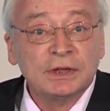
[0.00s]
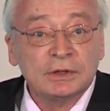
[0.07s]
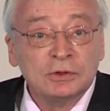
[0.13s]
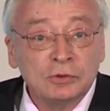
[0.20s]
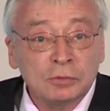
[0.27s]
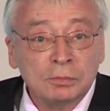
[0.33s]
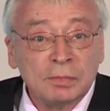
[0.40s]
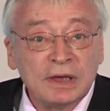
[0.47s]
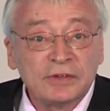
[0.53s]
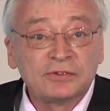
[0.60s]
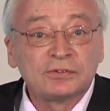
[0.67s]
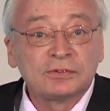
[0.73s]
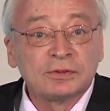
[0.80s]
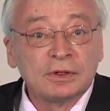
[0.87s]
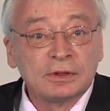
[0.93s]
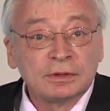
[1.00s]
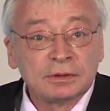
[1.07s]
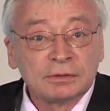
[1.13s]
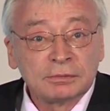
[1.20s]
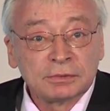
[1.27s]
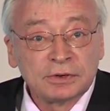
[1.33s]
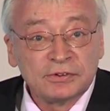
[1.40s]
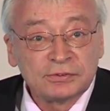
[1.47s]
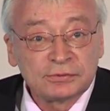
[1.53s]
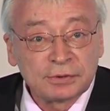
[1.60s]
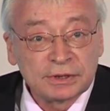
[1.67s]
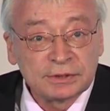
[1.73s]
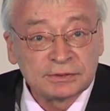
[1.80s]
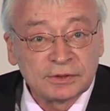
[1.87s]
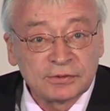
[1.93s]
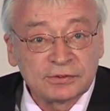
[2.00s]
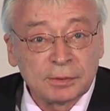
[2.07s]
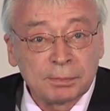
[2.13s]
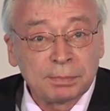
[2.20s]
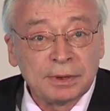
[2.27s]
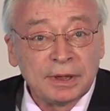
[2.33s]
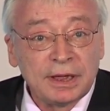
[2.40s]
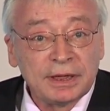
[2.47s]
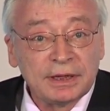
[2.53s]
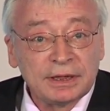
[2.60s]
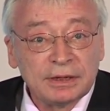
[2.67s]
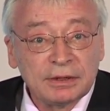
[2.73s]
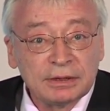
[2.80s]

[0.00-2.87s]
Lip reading: You must restrict the supply